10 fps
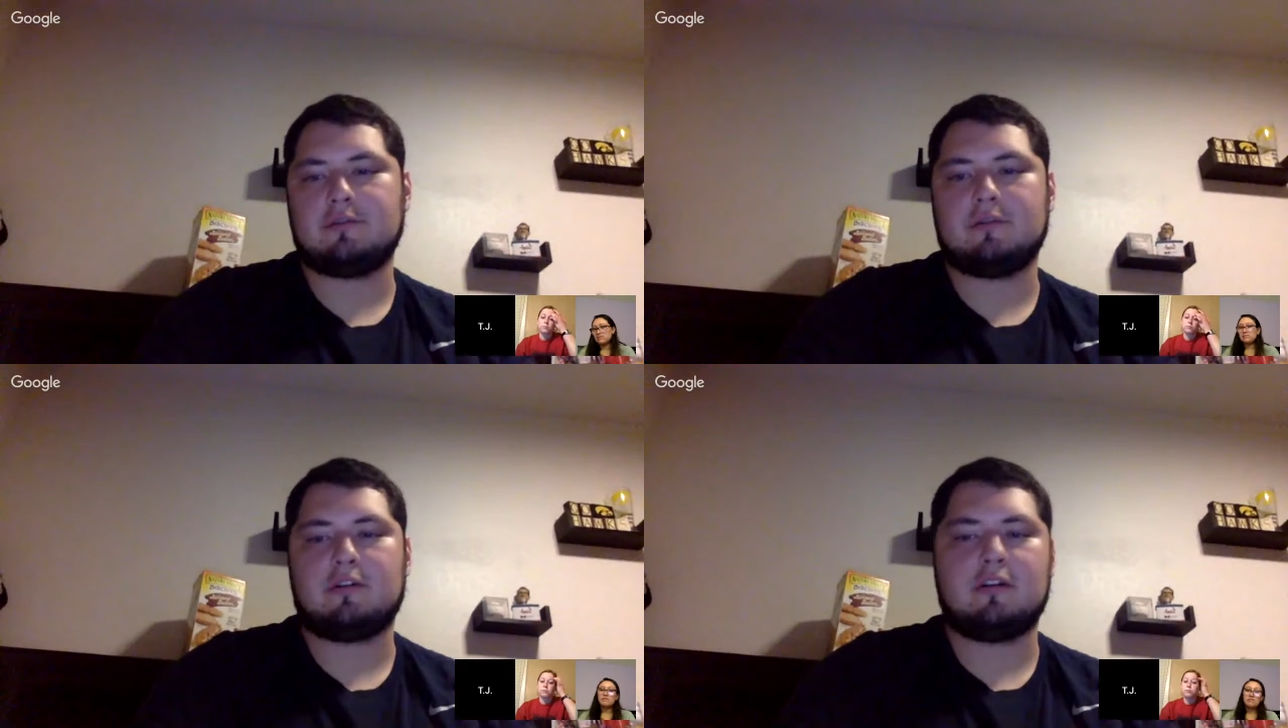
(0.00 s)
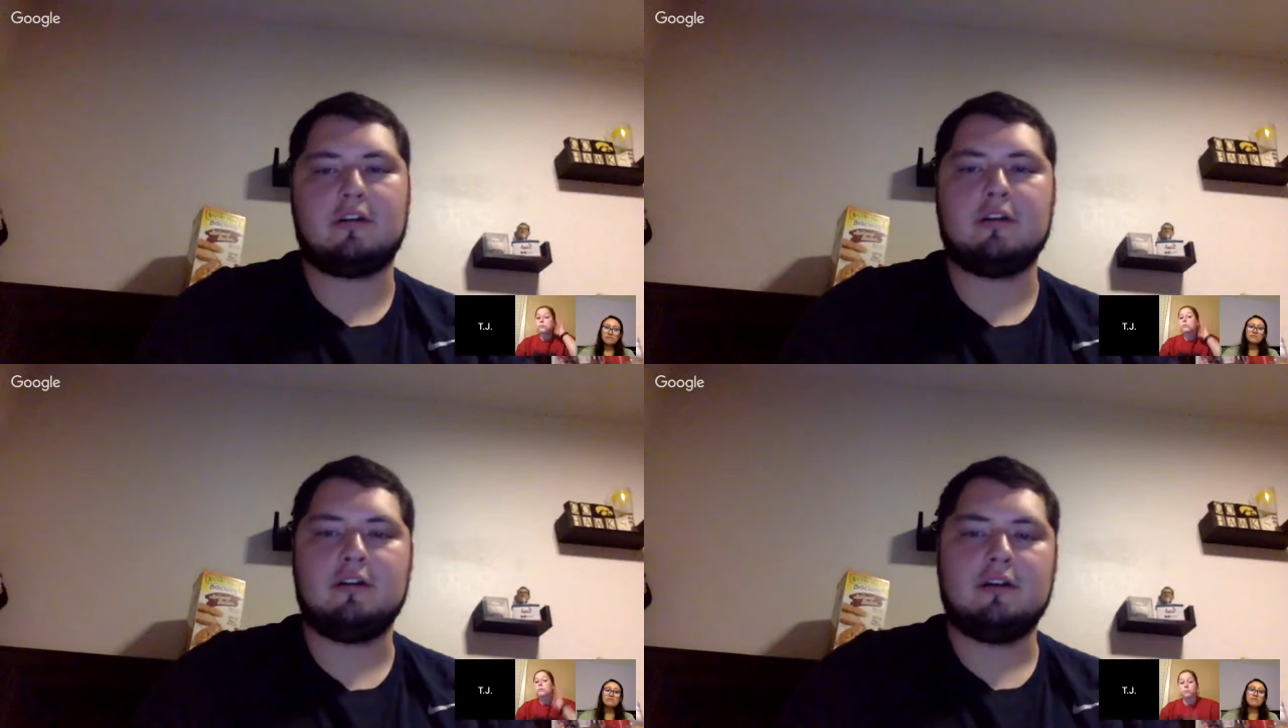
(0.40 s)

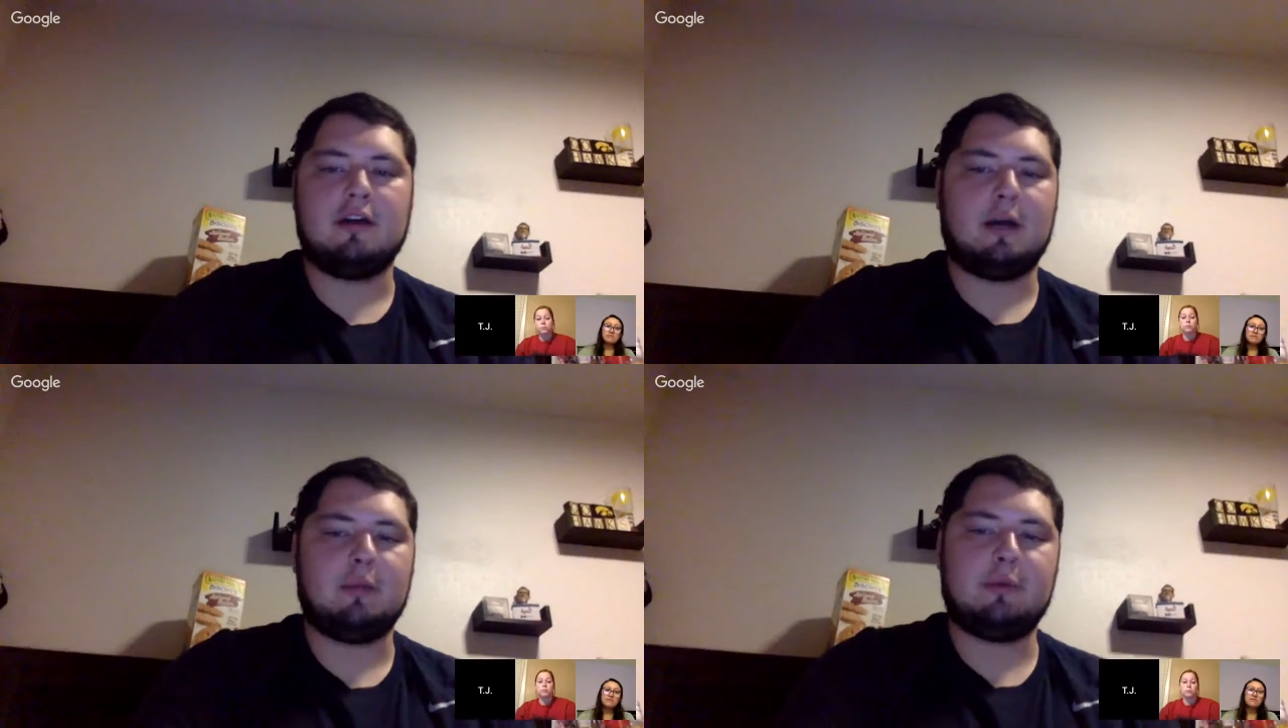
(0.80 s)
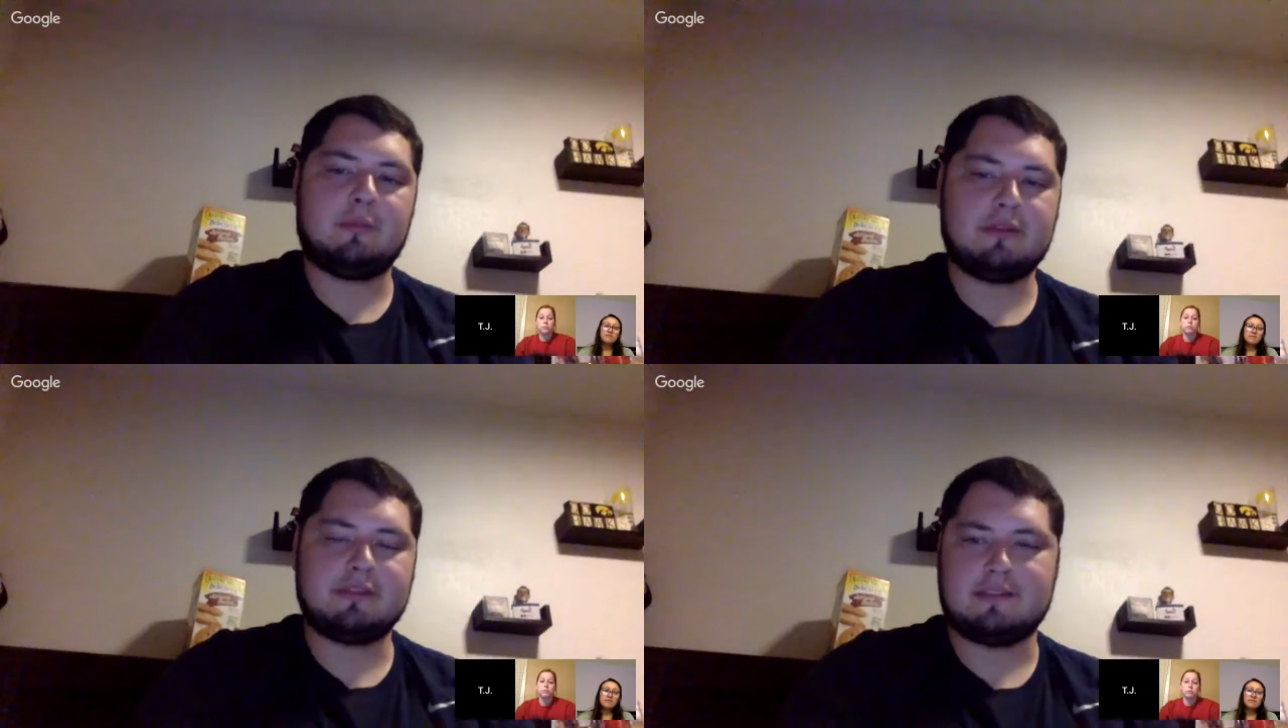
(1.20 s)
or a
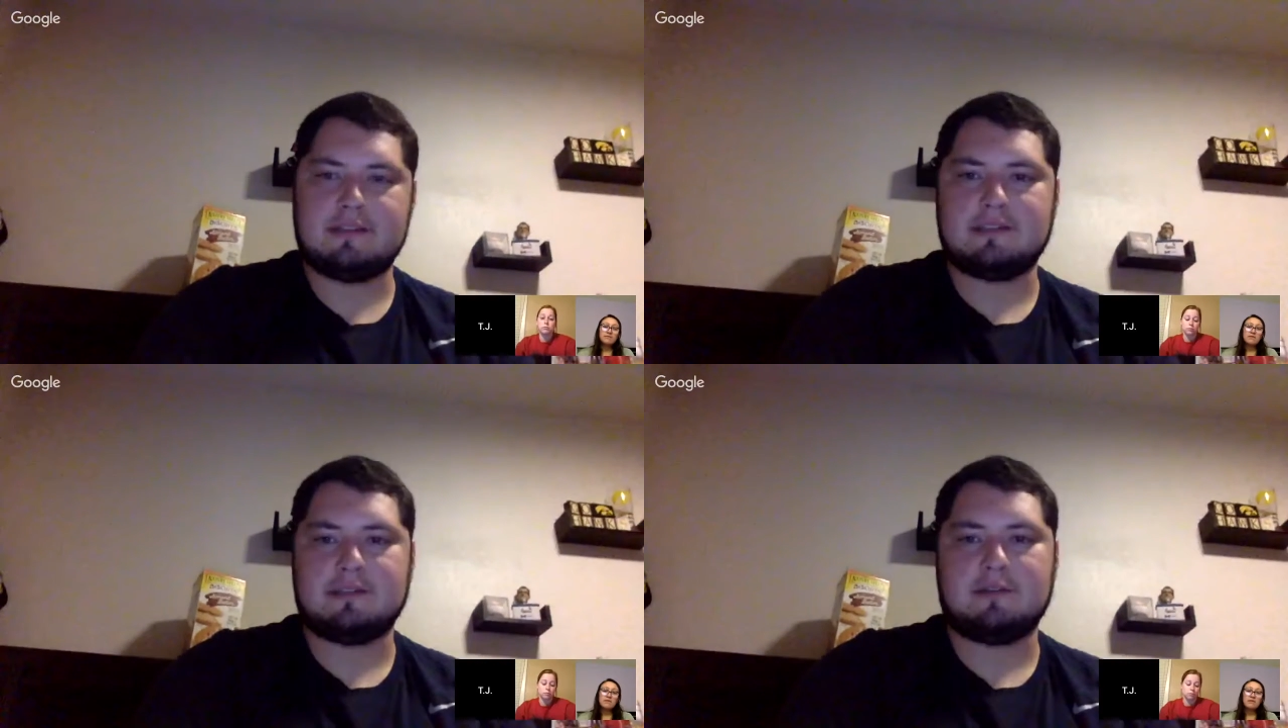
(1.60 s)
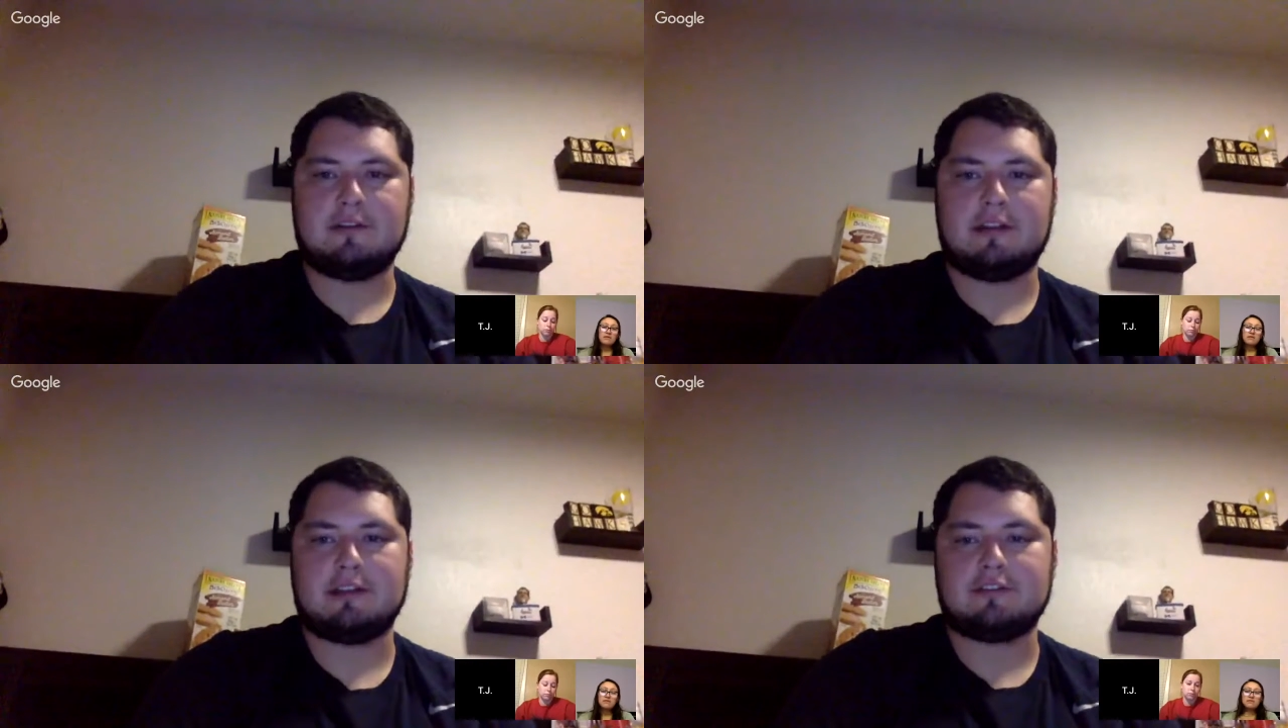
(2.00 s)
big business
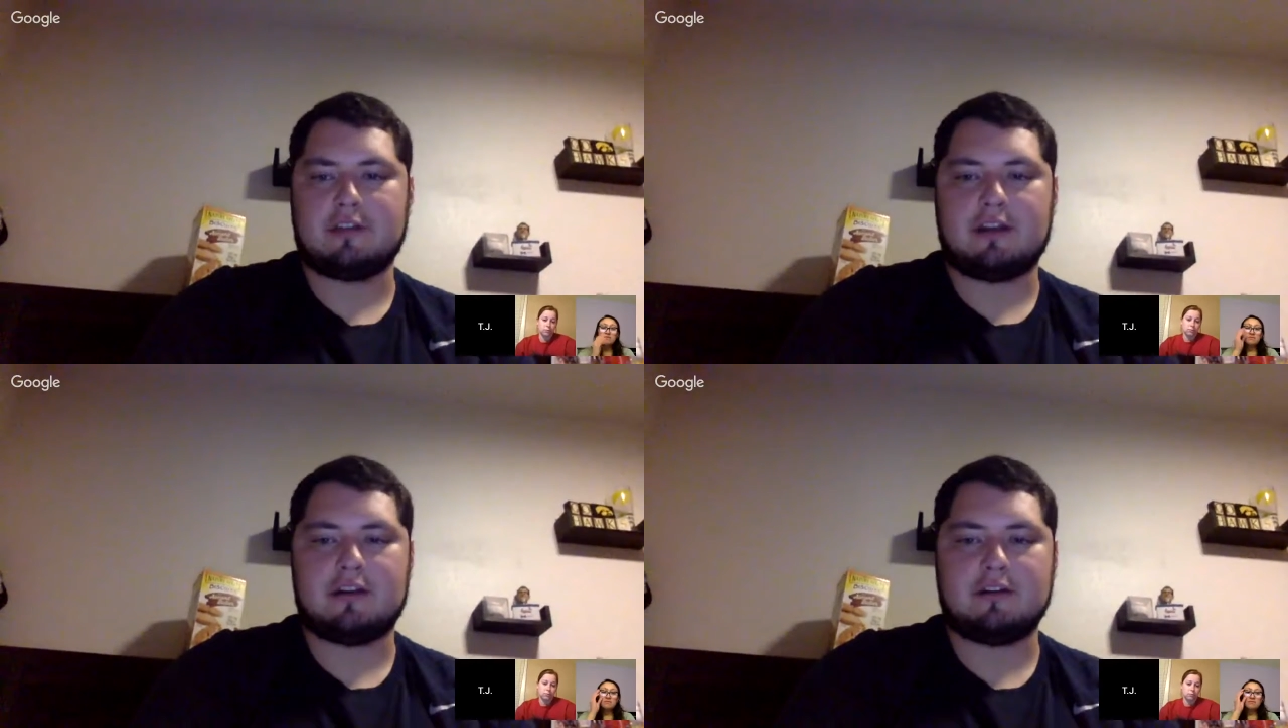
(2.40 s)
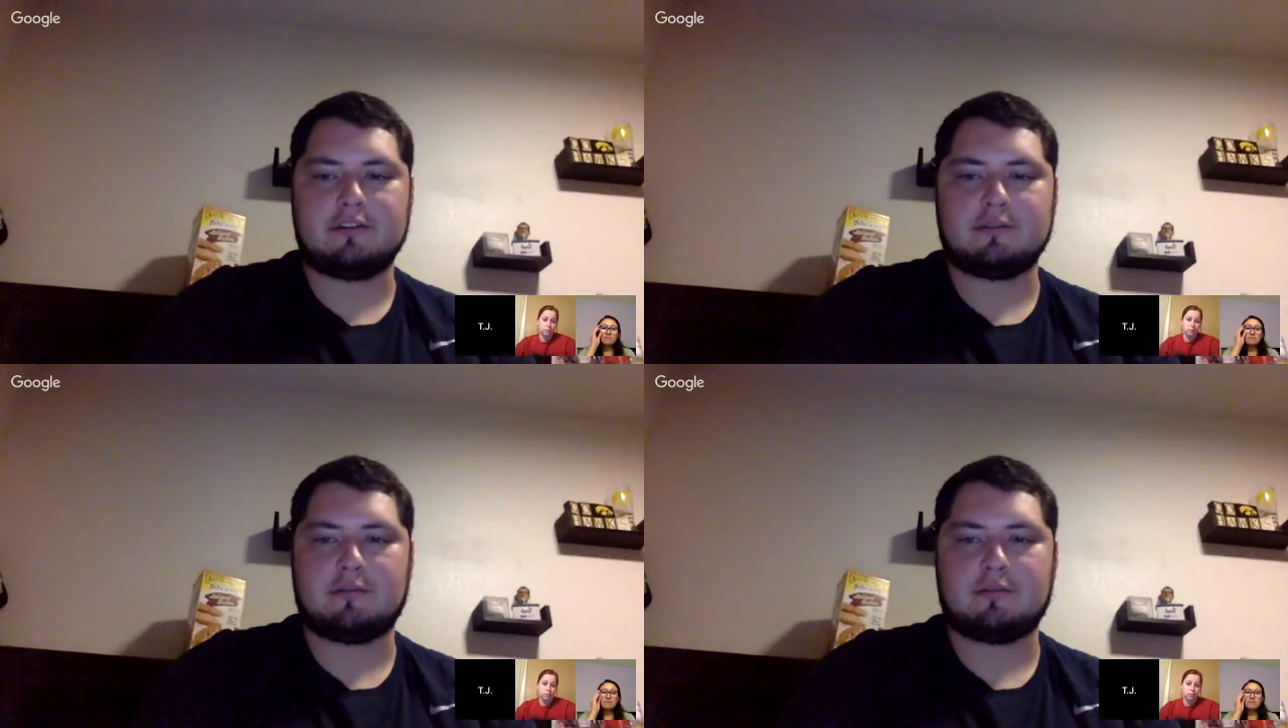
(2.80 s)
donating chairs,